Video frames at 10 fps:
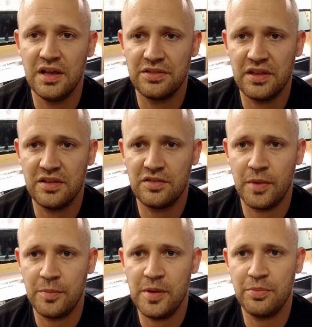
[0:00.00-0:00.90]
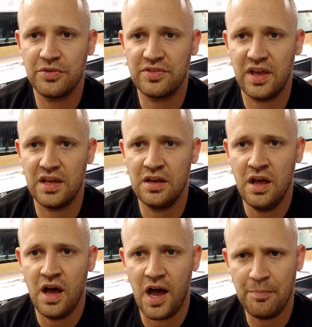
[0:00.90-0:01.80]
things about people saying,
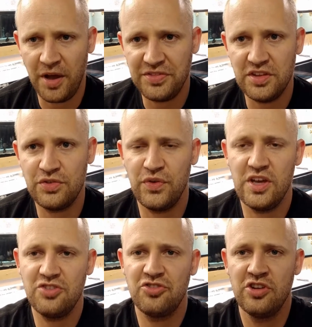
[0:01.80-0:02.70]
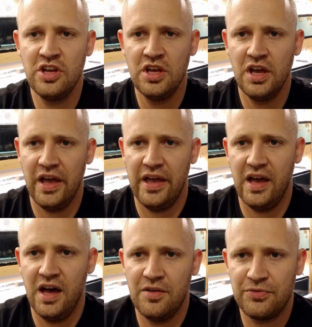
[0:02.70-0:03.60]
I bought this fish
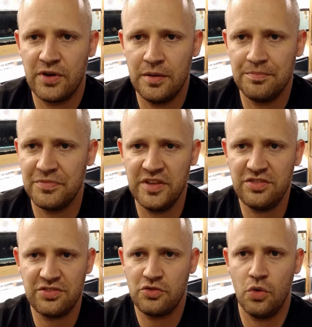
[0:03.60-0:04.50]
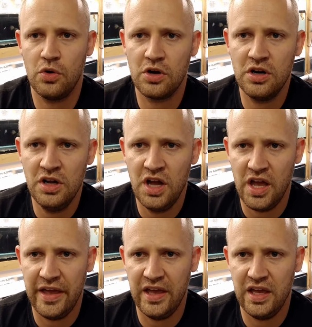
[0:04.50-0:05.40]
from this store,
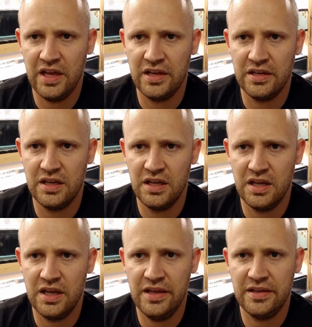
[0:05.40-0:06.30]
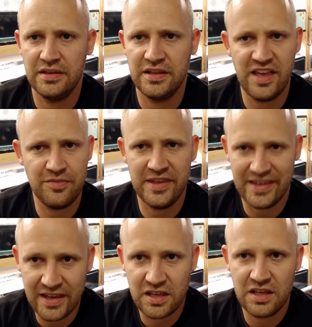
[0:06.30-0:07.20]
and it gave me
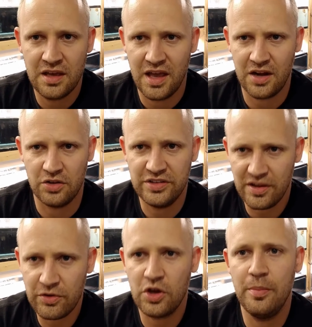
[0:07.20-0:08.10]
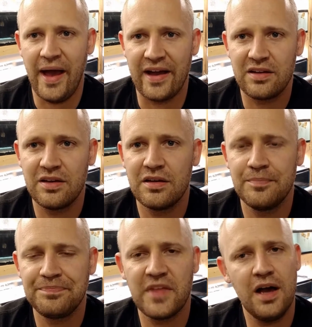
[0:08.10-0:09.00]
ick, and I'll never go back.
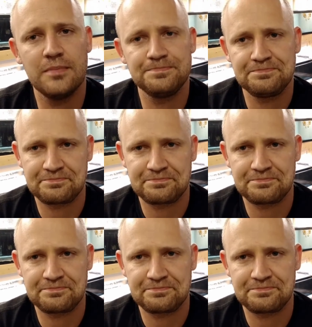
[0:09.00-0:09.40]
And